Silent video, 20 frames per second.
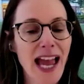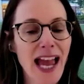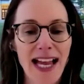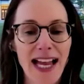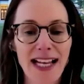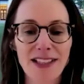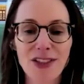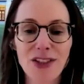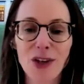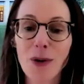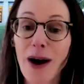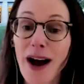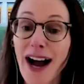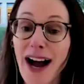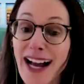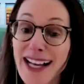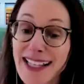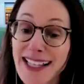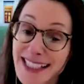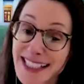And so
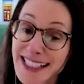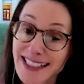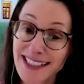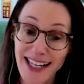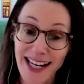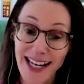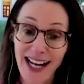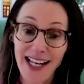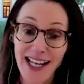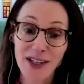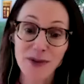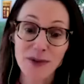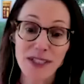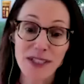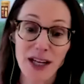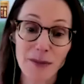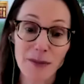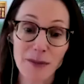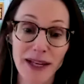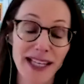at least I don't
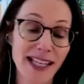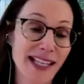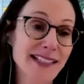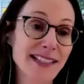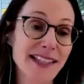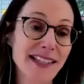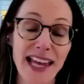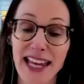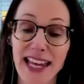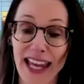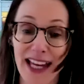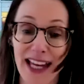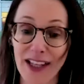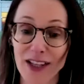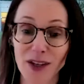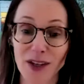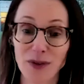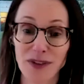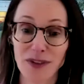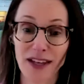tell my kids they can't
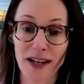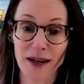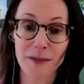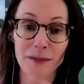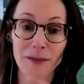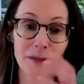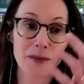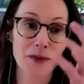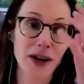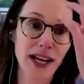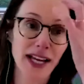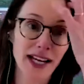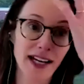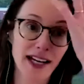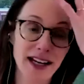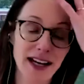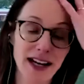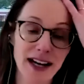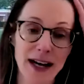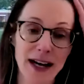use them, right?
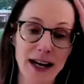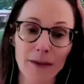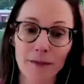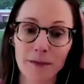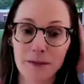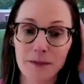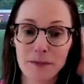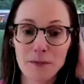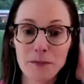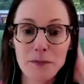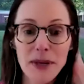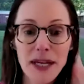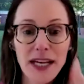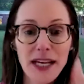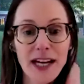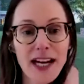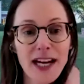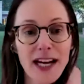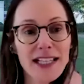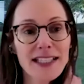
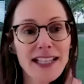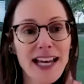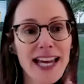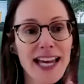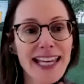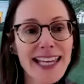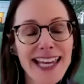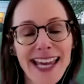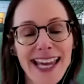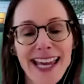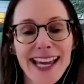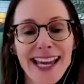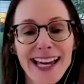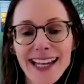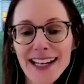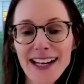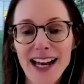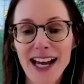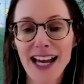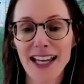Because I
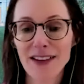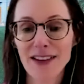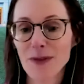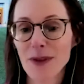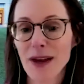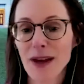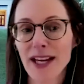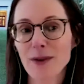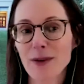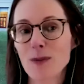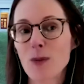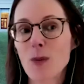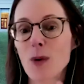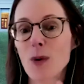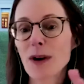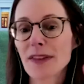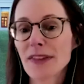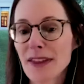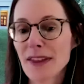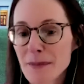
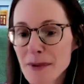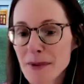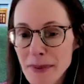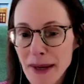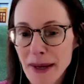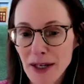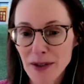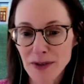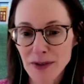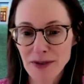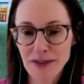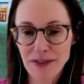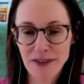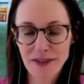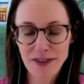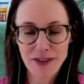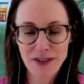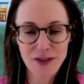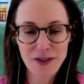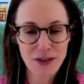warn them about
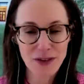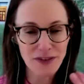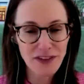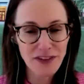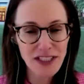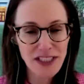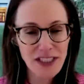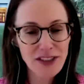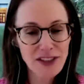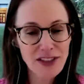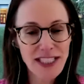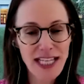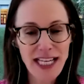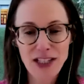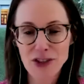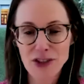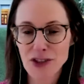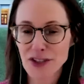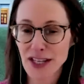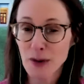sort of physical
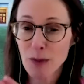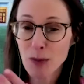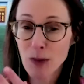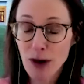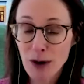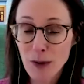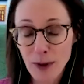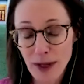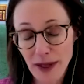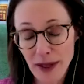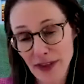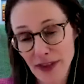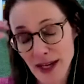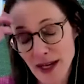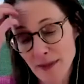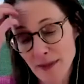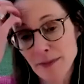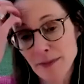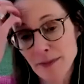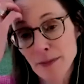dangers. I work with
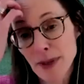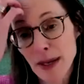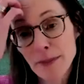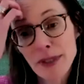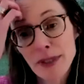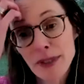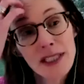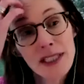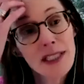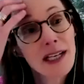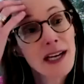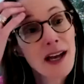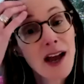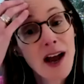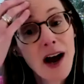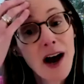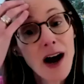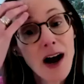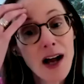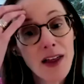Bumble
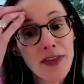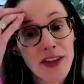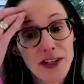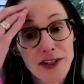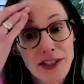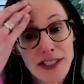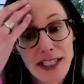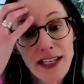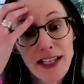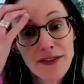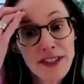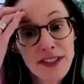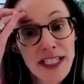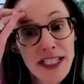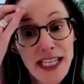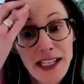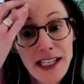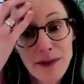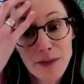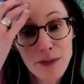on their
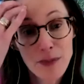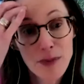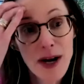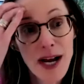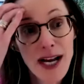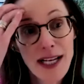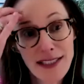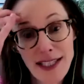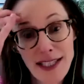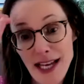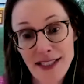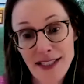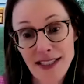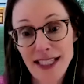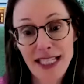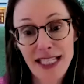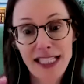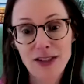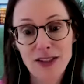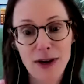safety
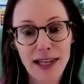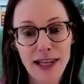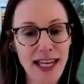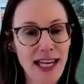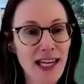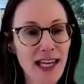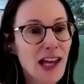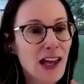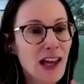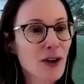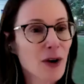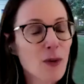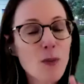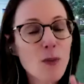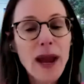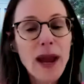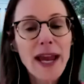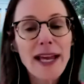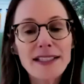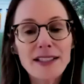processes, right? Like, there are
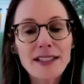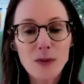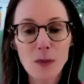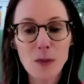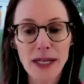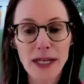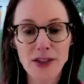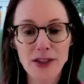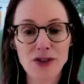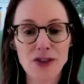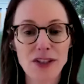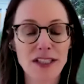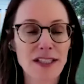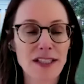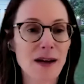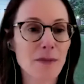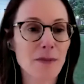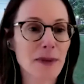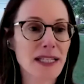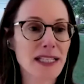ways in which these
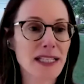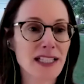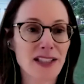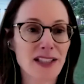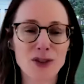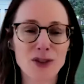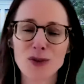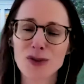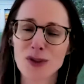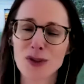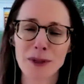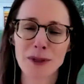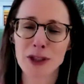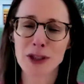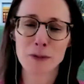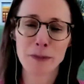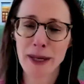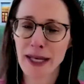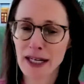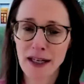companies can do so
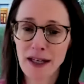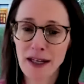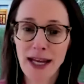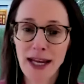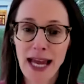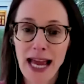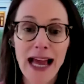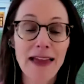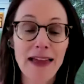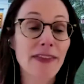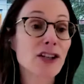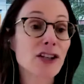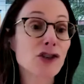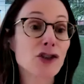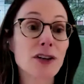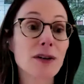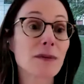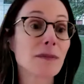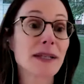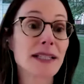much better, and they
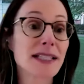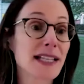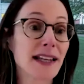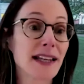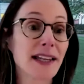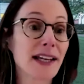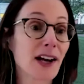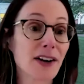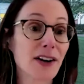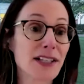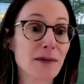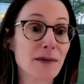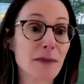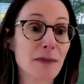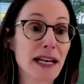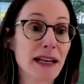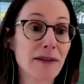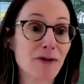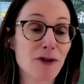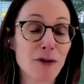shouldn't be selling our
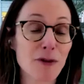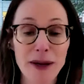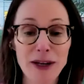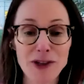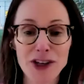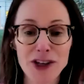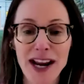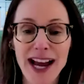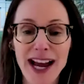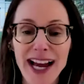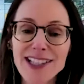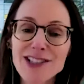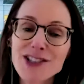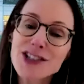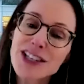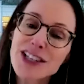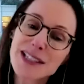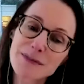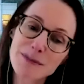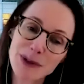intimate information. I
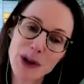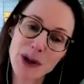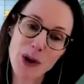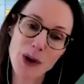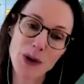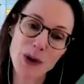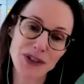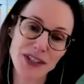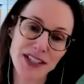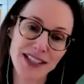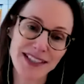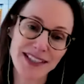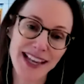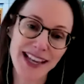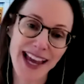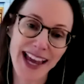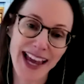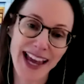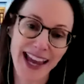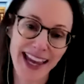just am loath to
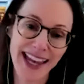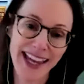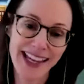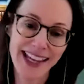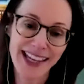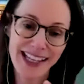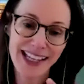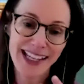say